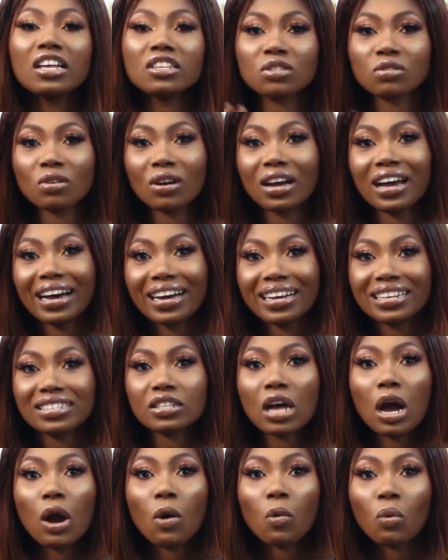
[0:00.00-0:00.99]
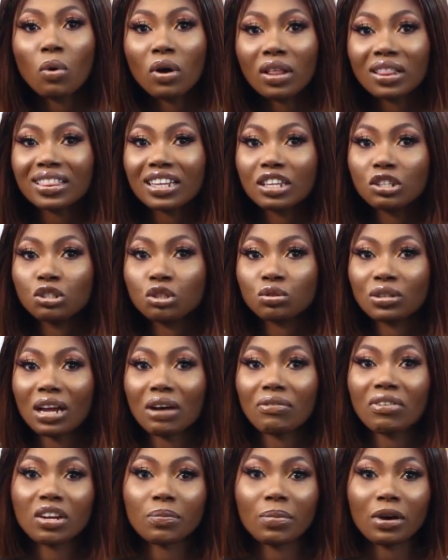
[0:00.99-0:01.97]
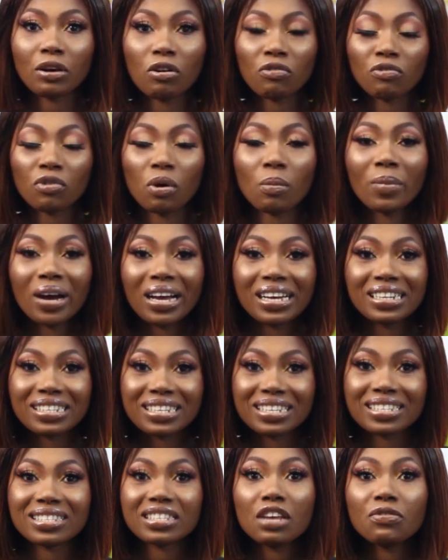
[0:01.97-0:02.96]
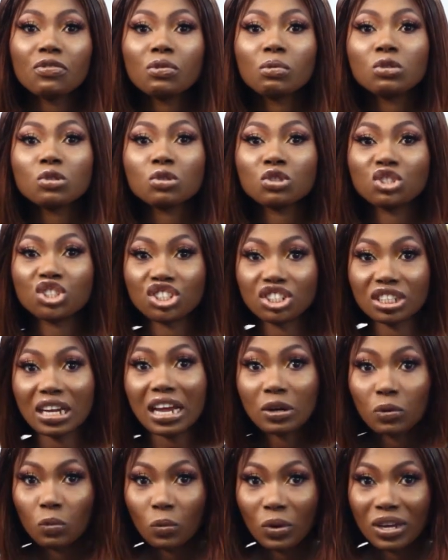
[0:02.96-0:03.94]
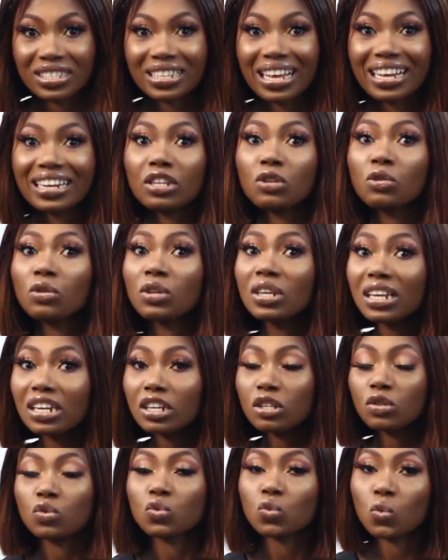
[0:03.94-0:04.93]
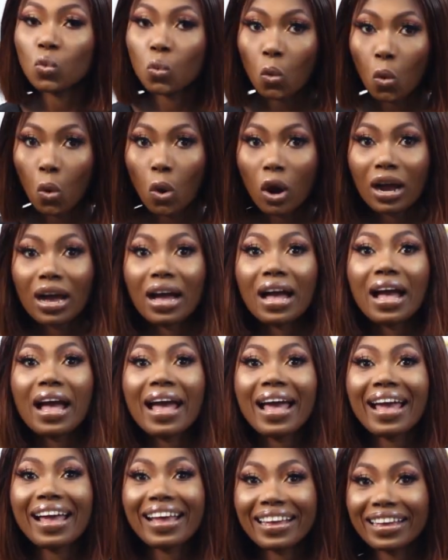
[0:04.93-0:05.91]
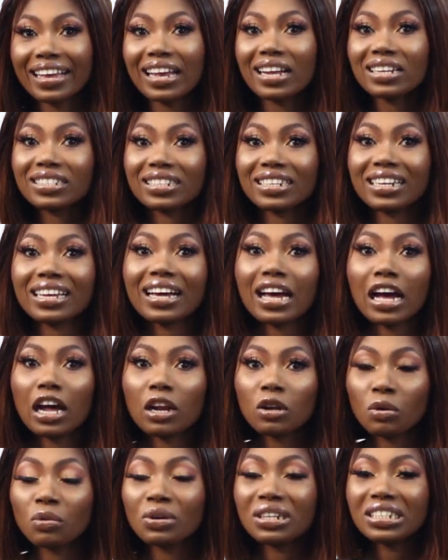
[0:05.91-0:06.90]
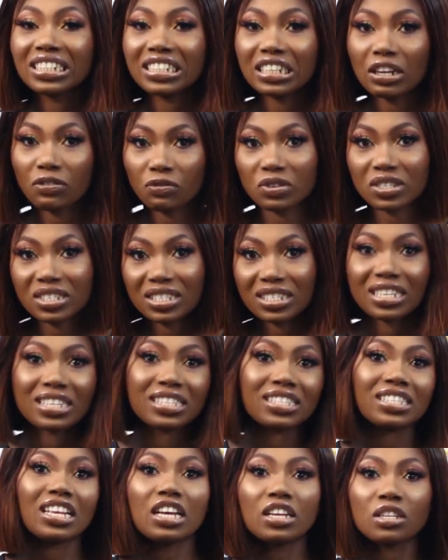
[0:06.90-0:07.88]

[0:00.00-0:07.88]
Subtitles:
So guys, one thing you should have at the back of your mind is, if you want to shed weight and you need it to work, engage in a calorie deficit.